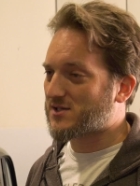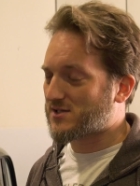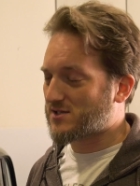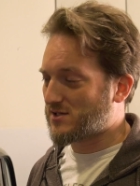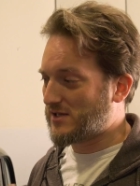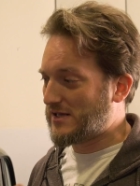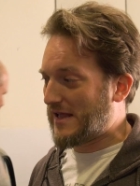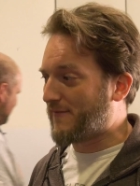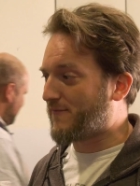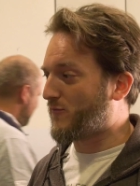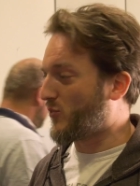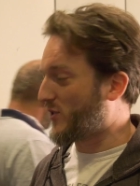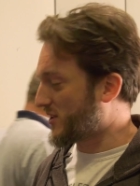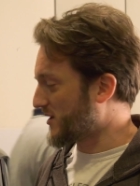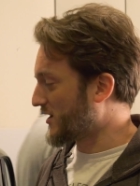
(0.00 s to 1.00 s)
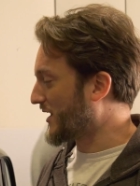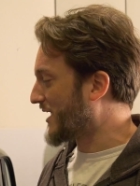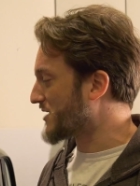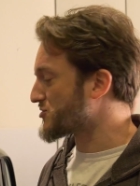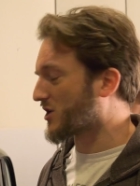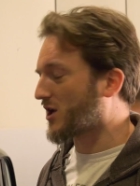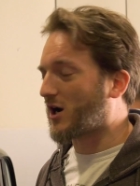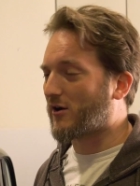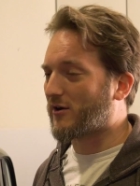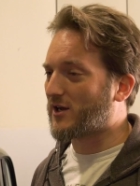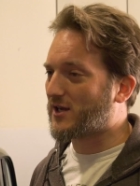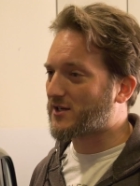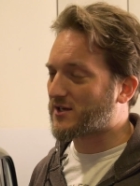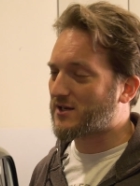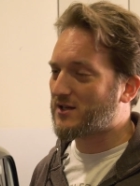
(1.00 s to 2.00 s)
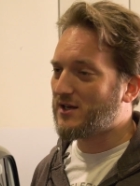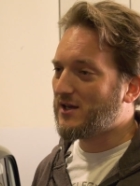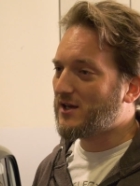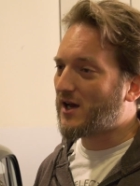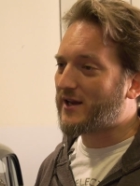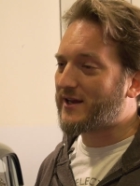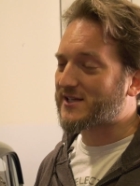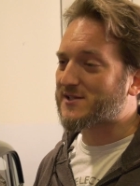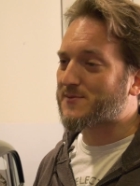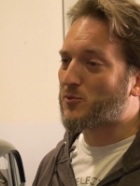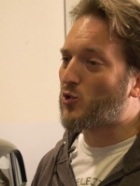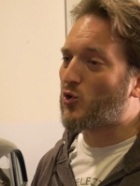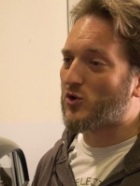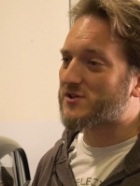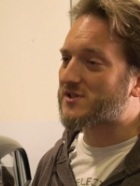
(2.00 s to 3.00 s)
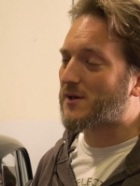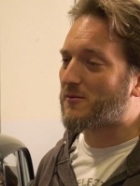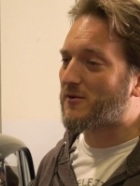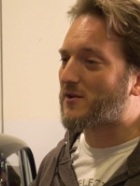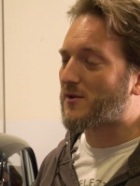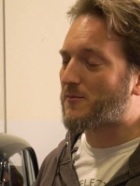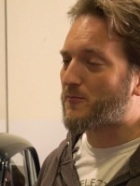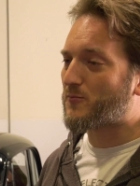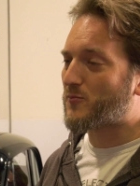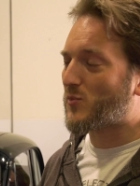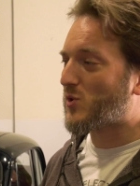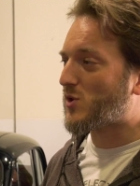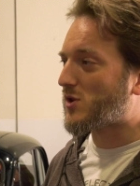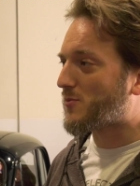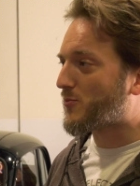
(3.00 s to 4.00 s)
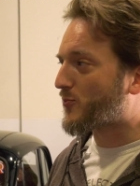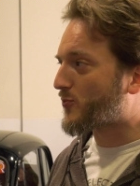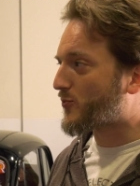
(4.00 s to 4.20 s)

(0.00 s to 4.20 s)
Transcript: to live with an electric car in London and explore some of the the